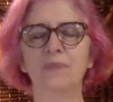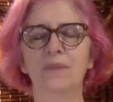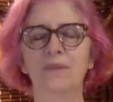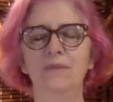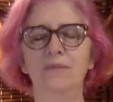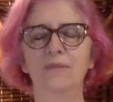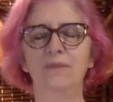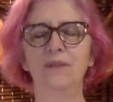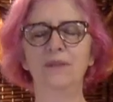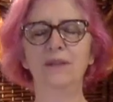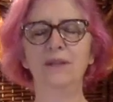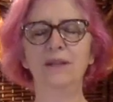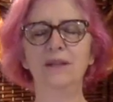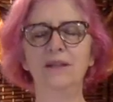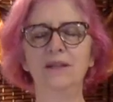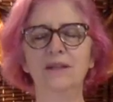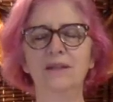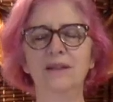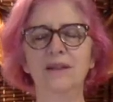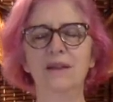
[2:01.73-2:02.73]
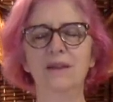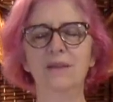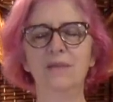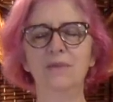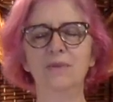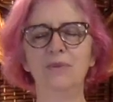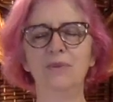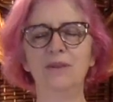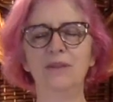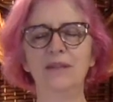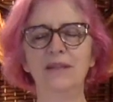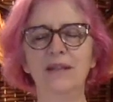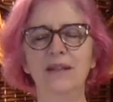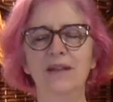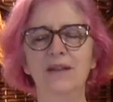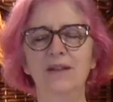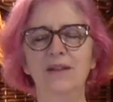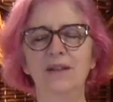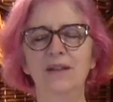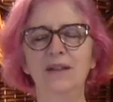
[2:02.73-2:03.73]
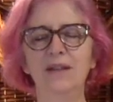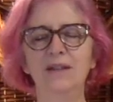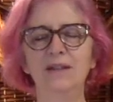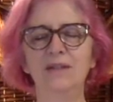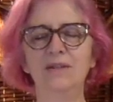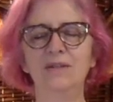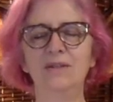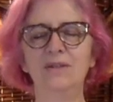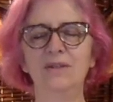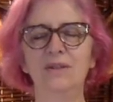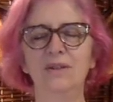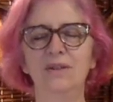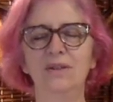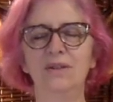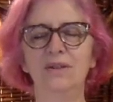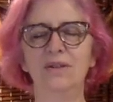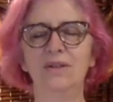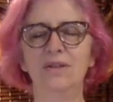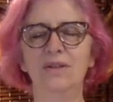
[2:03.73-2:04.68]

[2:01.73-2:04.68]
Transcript: filling us up, going down into the earth,